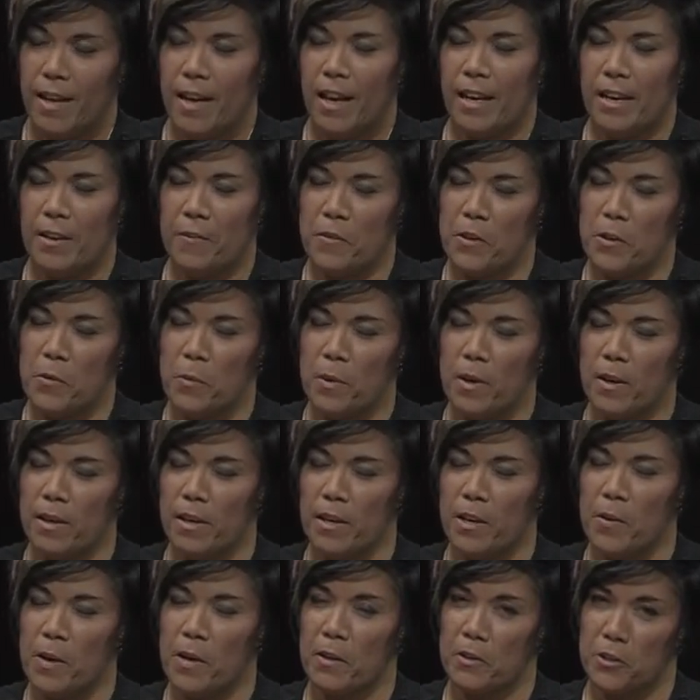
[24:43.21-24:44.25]
And if you want to
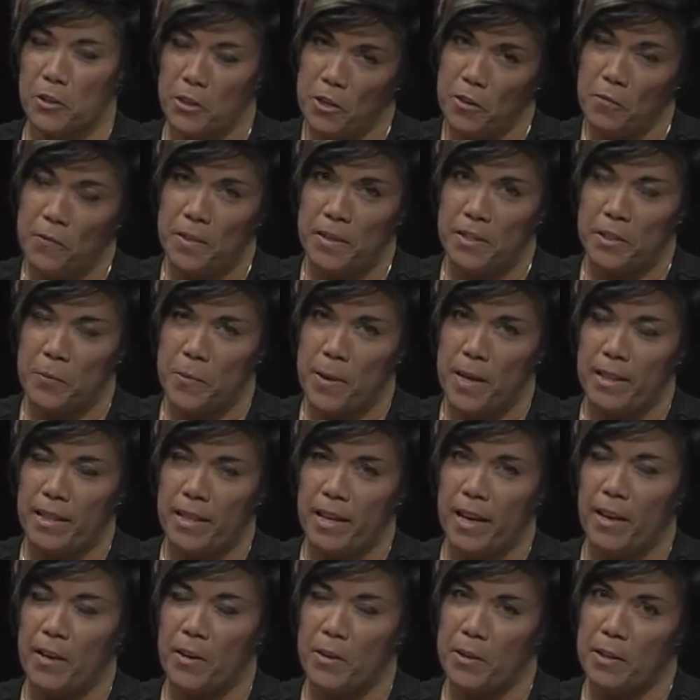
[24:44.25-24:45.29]
know how John feels about
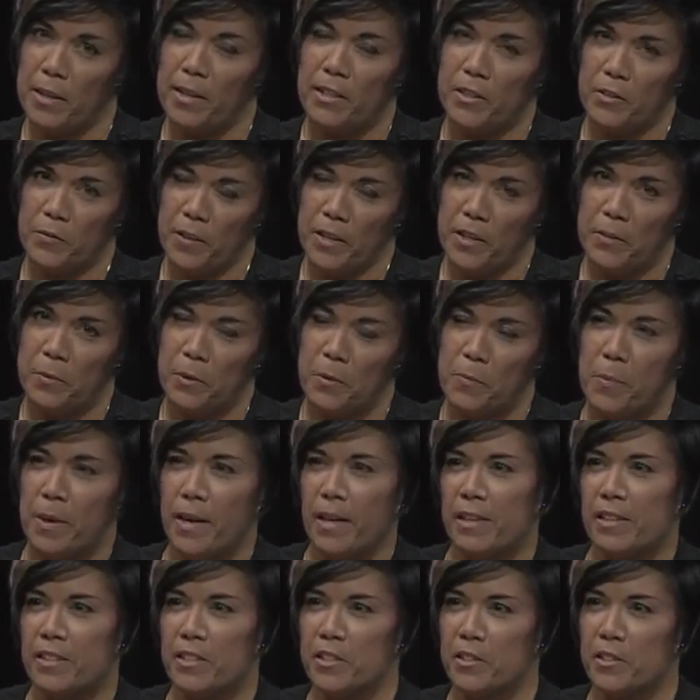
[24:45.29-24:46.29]
that, go to his Facebook page,